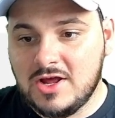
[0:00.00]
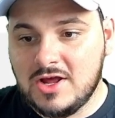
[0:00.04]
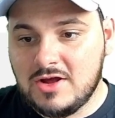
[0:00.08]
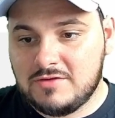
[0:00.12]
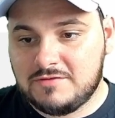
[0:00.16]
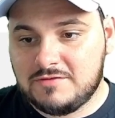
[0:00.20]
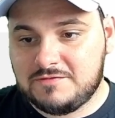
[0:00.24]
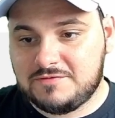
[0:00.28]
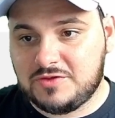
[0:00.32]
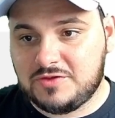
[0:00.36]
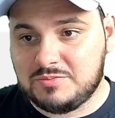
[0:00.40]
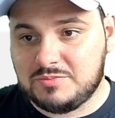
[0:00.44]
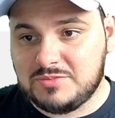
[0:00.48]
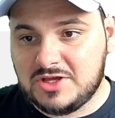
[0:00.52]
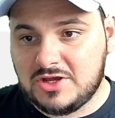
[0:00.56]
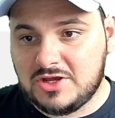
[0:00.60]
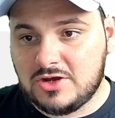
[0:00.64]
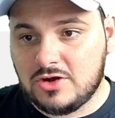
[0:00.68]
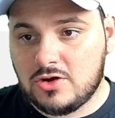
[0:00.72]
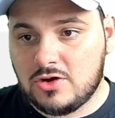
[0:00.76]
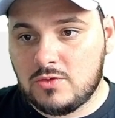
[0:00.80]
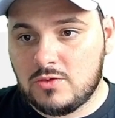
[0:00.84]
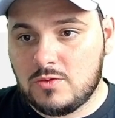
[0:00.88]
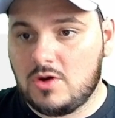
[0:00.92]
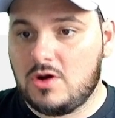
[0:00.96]

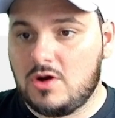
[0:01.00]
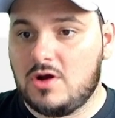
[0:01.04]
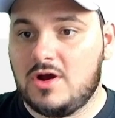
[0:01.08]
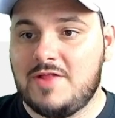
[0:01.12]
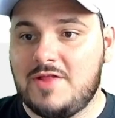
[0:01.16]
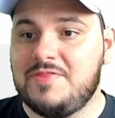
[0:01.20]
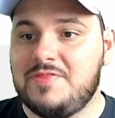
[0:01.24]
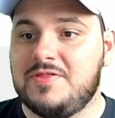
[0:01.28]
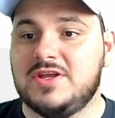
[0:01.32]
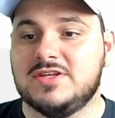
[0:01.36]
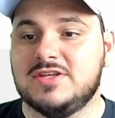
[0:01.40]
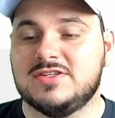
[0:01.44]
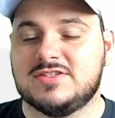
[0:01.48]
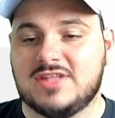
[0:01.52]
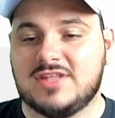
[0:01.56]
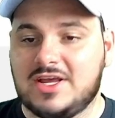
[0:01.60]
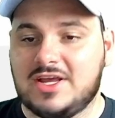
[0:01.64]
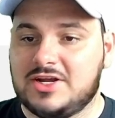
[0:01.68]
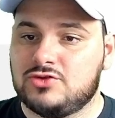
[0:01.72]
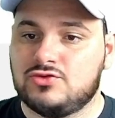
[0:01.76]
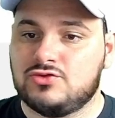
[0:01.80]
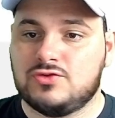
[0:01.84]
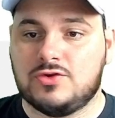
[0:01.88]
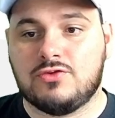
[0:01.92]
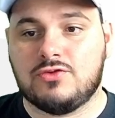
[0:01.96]
Flamigo on these like
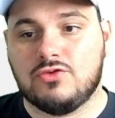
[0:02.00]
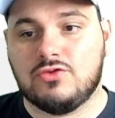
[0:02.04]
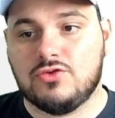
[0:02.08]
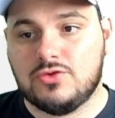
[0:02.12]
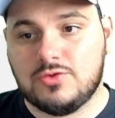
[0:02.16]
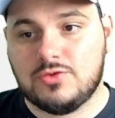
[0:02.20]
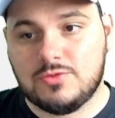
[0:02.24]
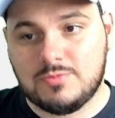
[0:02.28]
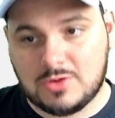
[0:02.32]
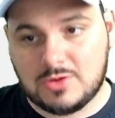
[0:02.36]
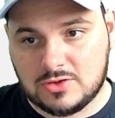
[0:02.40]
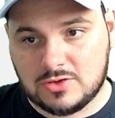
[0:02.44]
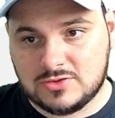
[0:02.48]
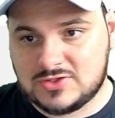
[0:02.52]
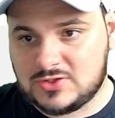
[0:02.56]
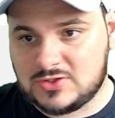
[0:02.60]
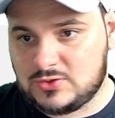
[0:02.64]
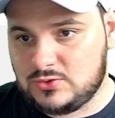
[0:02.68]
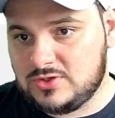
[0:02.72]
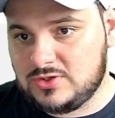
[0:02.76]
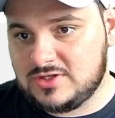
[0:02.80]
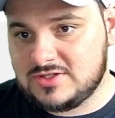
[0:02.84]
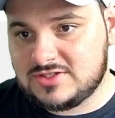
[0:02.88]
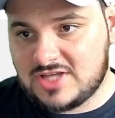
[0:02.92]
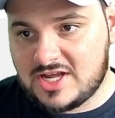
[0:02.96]
Trick Room
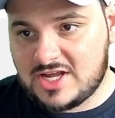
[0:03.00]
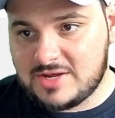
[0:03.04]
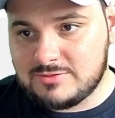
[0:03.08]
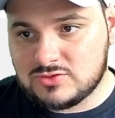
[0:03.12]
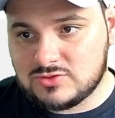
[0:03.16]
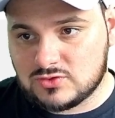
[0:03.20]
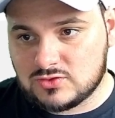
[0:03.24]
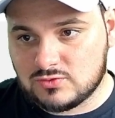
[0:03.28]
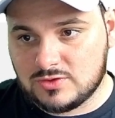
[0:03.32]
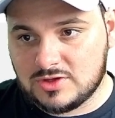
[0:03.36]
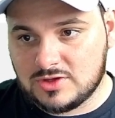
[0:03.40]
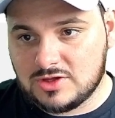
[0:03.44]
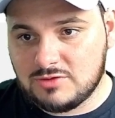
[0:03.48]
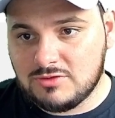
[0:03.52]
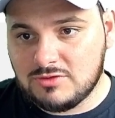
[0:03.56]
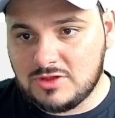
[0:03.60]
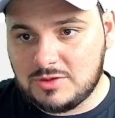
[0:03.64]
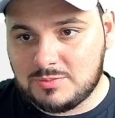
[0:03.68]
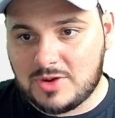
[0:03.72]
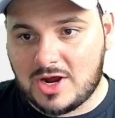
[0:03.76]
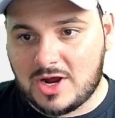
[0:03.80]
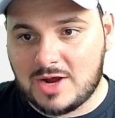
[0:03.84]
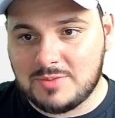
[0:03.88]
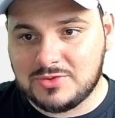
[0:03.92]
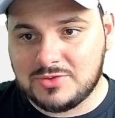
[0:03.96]
Ursaluna teams was really, really
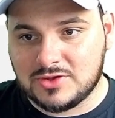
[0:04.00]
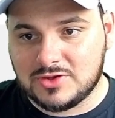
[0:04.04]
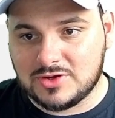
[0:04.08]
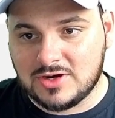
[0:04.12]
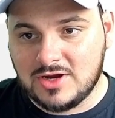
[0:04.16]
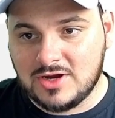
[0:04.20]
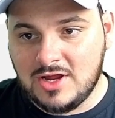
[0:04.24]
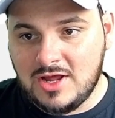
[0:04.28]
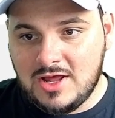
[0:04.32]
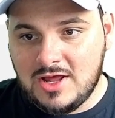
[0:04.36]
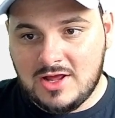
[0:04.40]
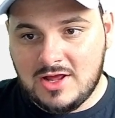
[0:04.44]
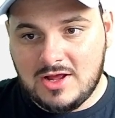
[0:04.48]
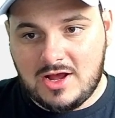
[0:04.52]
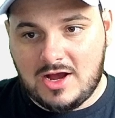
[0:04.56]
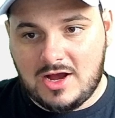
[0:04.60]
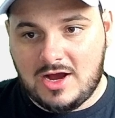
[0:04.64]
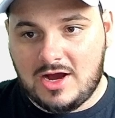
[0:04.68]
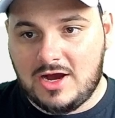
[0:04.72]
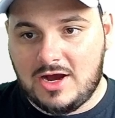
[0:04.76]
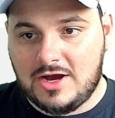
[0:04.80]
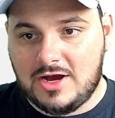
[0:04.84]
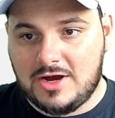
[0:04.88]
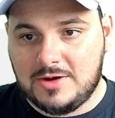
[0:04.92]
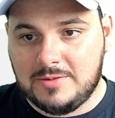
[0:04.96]
popular.
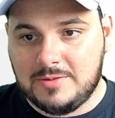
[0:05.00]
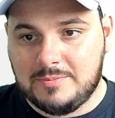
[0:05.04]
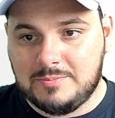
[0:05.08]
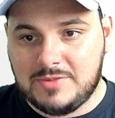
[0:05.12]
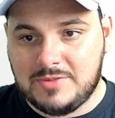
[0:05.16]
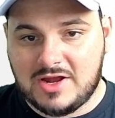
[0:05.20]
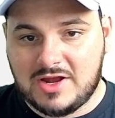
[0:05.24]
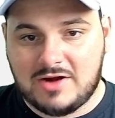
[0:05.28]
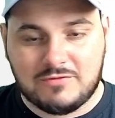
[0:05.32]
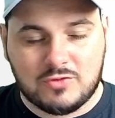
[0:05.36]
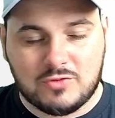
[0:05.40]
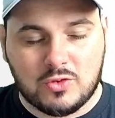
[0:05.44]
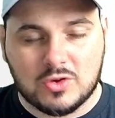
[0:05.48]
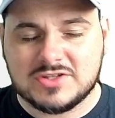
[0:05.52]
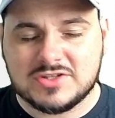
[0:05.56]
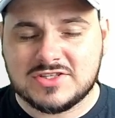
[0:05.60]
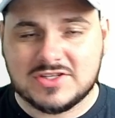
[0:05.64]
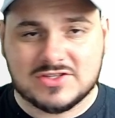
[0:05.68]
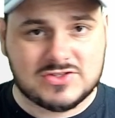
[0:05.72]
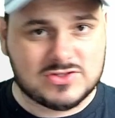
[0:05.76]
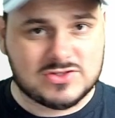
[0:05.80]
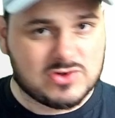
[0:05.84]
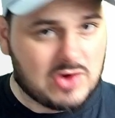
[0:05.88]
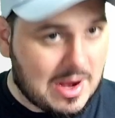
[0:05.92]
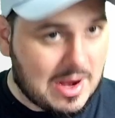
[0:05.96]
And of course,
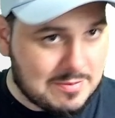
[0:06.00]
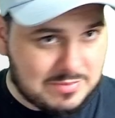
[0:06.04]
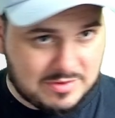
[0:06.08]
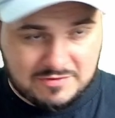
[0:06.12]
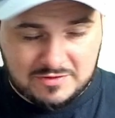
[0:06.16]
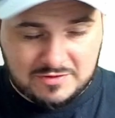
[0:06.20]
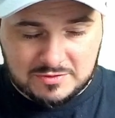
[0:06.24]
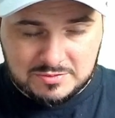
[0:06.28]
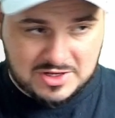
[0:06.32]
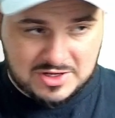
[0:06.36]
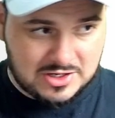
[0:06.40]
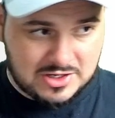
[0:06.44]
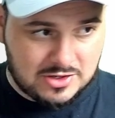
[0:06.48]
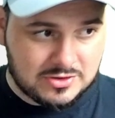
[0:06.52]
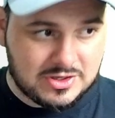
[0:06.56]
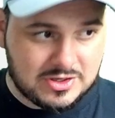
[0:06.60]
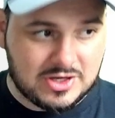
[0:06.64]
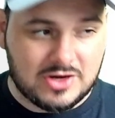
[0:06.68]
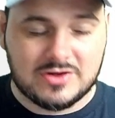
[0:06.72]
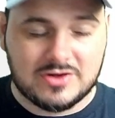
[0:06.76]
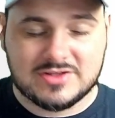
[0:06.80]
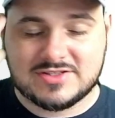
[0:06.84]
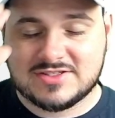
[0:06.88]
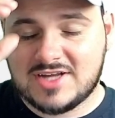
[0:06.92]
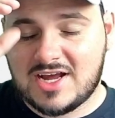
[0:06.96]
it's Scrappy Flamigo.
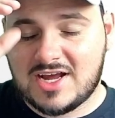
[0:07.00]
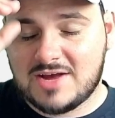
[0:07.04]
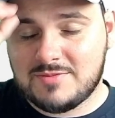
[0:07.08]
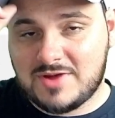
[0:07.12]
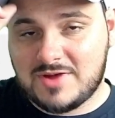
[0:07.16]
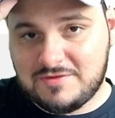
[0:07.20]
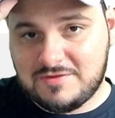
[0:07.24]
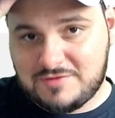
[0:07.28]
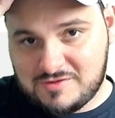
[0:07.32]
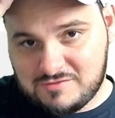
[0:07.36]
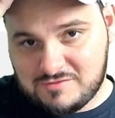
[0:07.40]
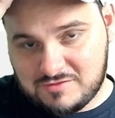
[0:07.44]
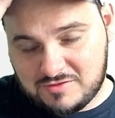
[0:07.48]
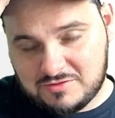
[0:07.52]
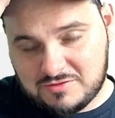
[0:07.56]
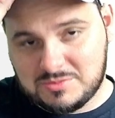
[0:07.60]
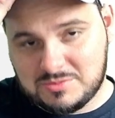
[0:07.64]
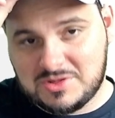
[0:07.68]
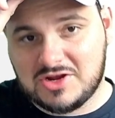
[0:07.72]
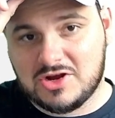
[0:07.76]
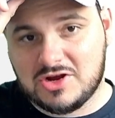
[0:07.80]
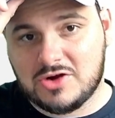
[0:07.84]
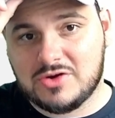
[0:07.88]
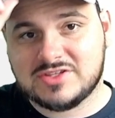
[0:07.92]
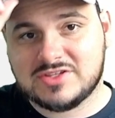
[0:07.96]
It's not my favorite Flamigo.